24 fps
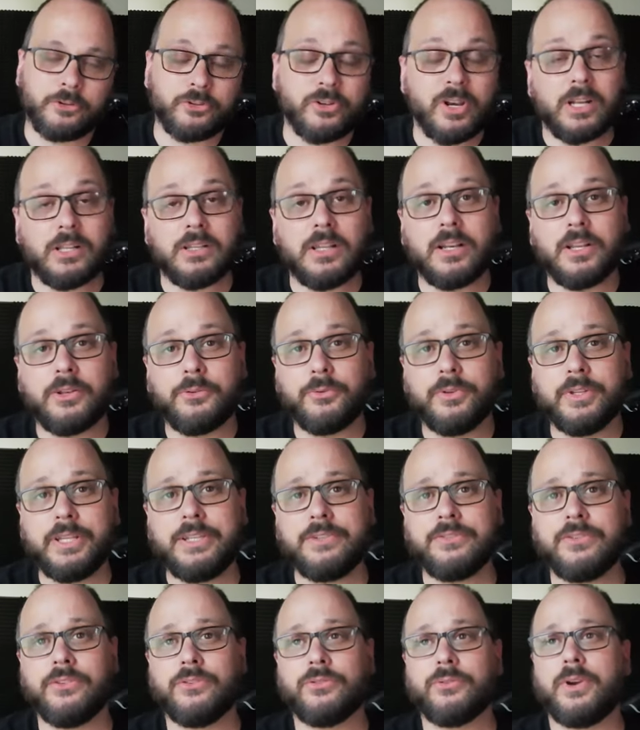There's not a lot of
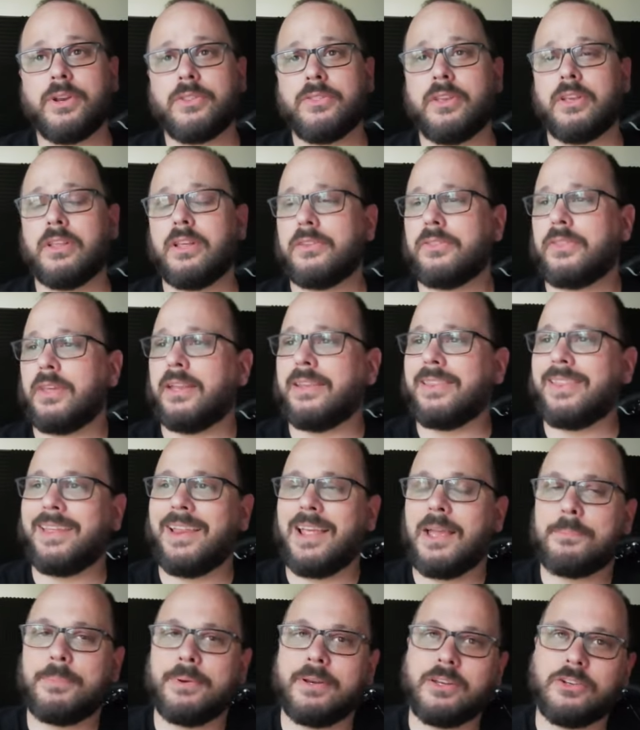releases or anything like that that
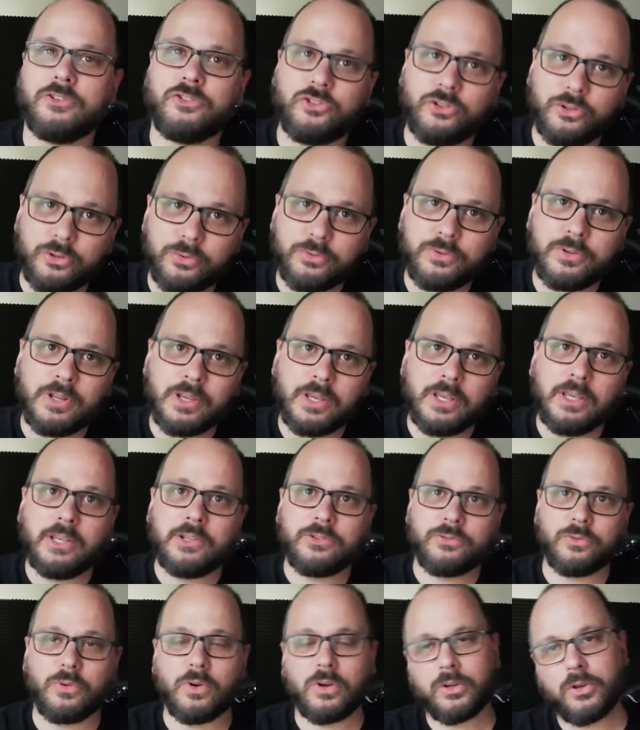happened in June,
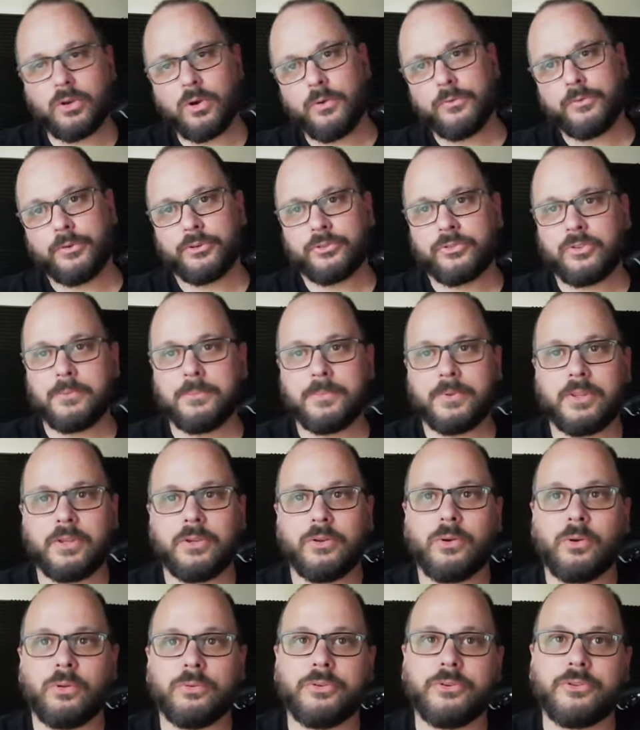so I'll go over some of the
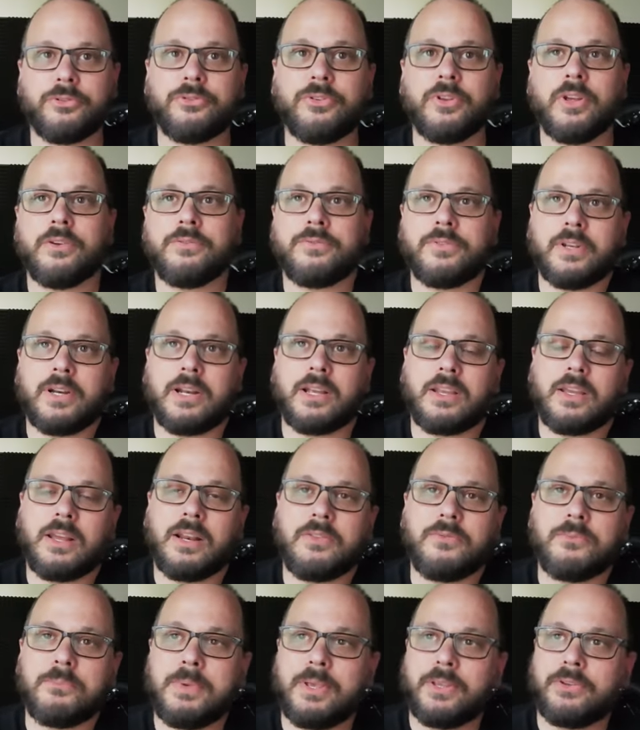older stuff that I kind
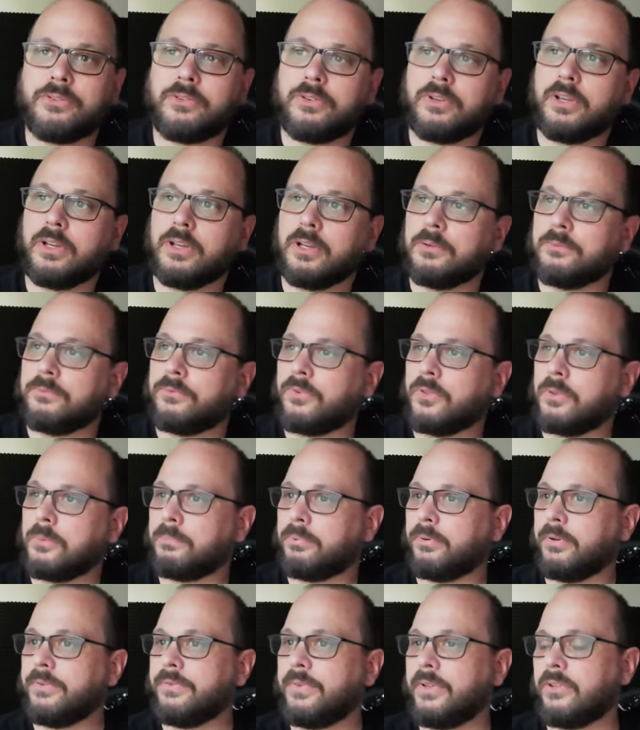of missed um, for the
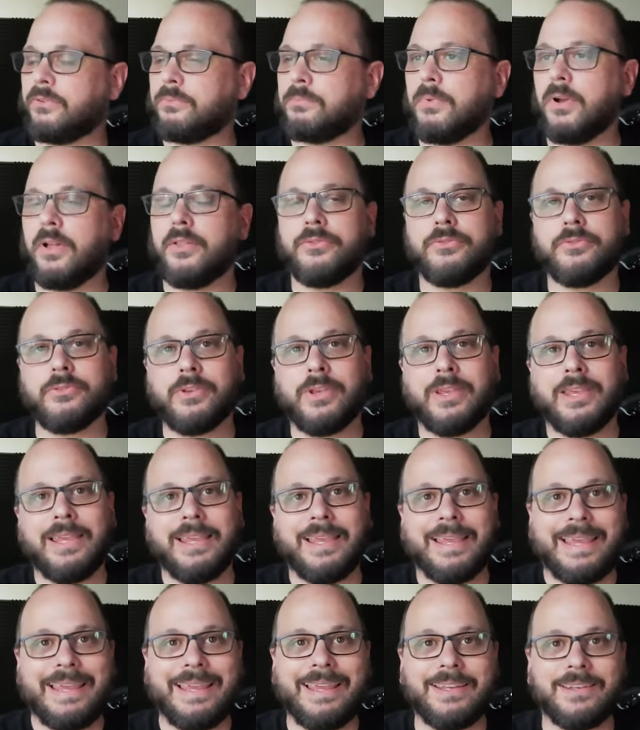previous months
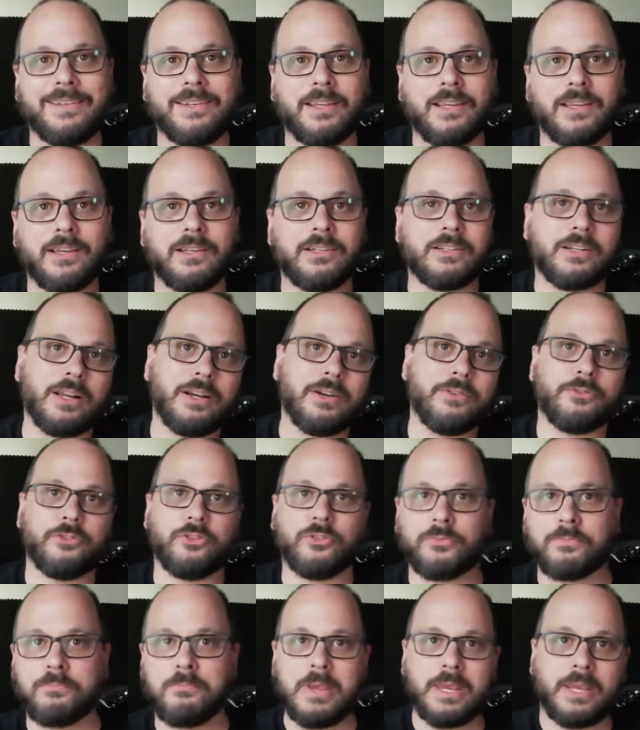and uh, kind of
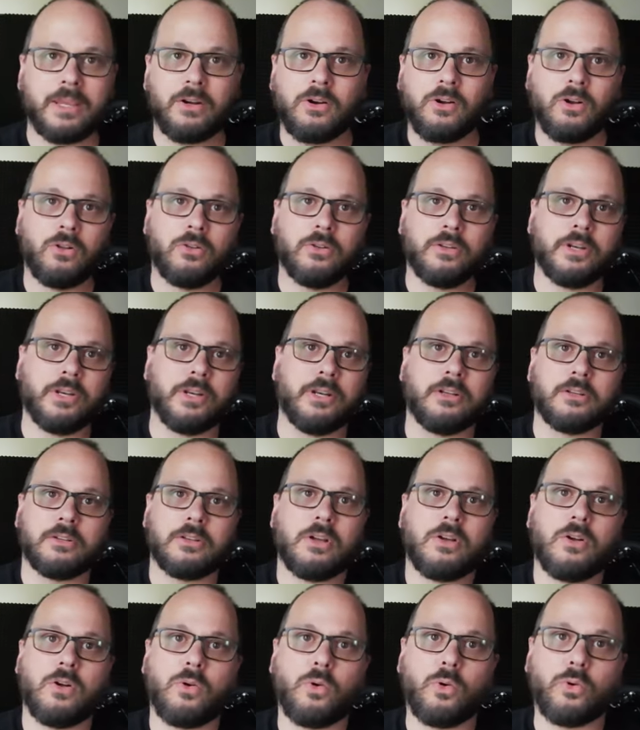just make it all in a,
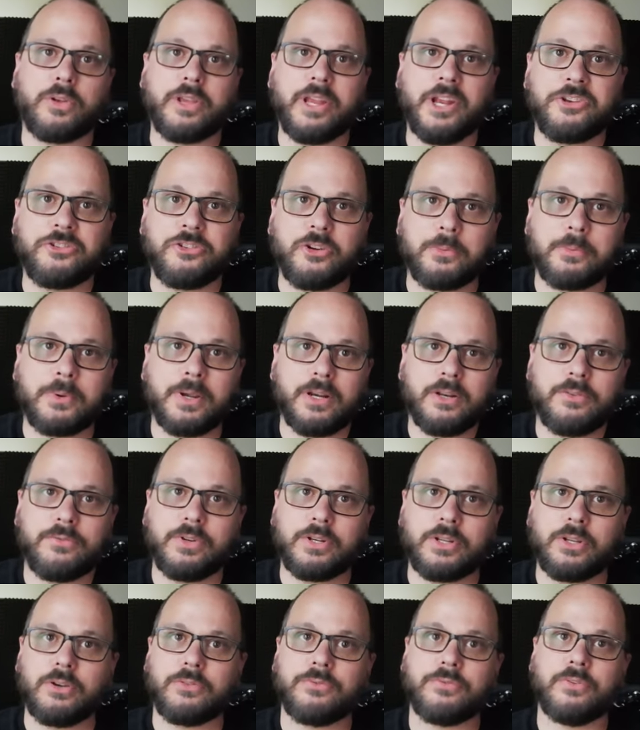a whole catch-up kind of
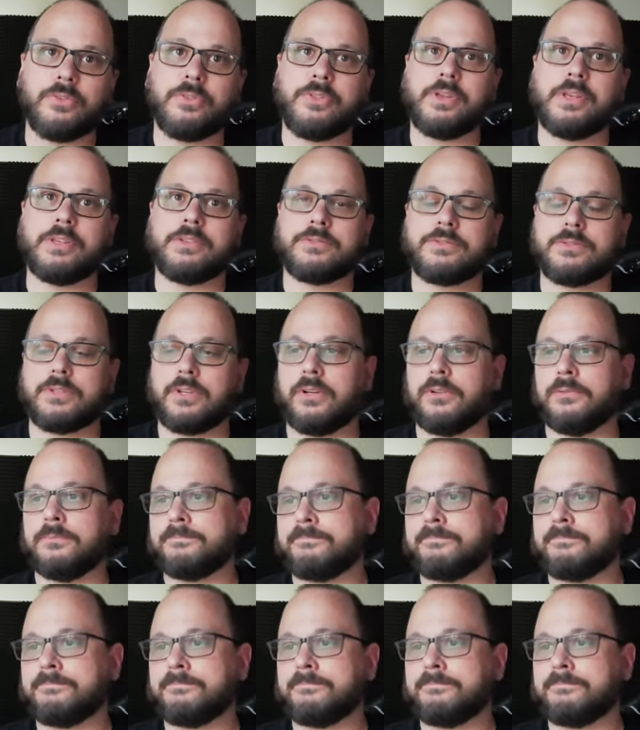video for this. So